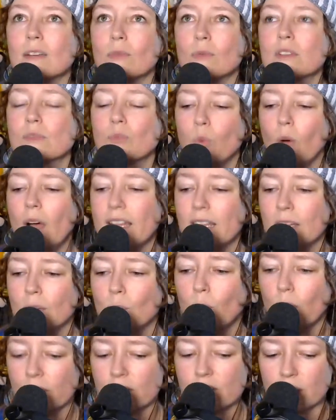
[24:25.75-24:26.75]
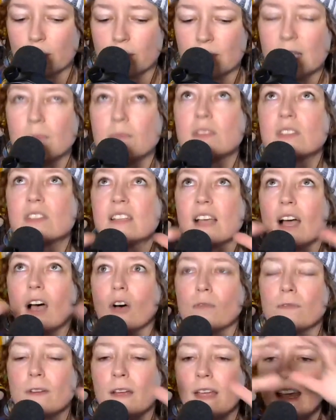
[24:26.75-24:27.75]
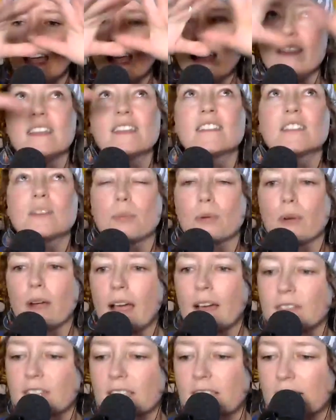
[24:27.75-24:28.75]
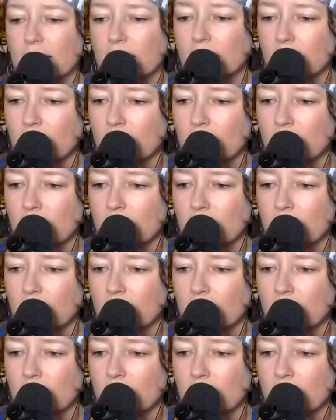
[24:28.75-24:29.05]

It was what he worshiped, himself and this depravity.